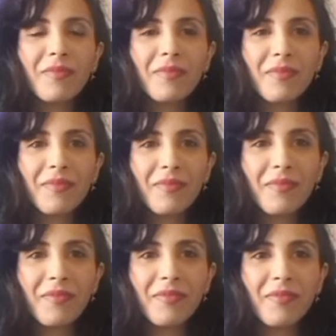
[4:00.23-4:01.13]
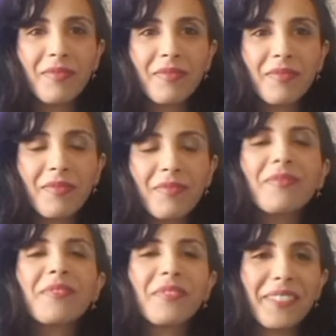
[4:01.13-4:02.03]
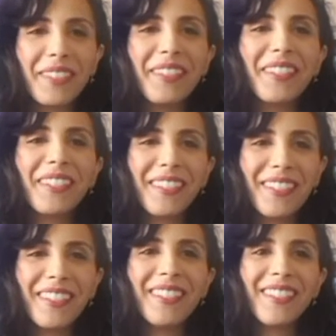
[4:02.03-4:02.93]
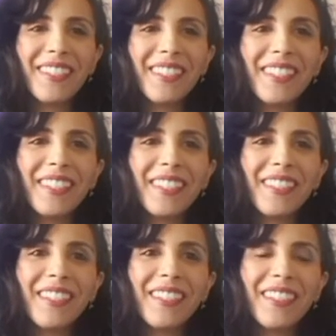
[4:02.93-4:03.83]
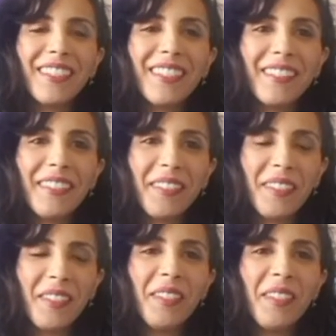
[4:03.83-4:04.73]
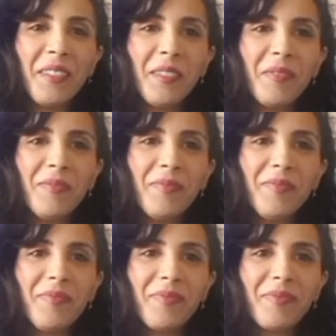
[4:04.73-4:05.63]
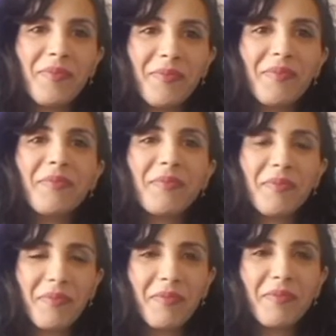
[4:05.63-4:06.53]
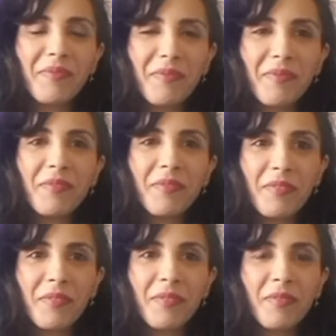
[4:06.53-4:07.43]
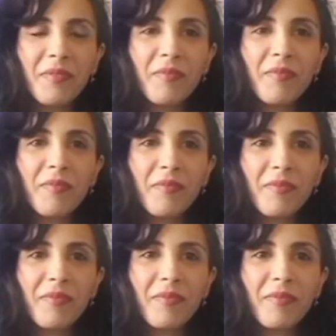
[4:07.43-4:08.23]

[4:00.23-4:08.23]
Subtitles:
[no speech]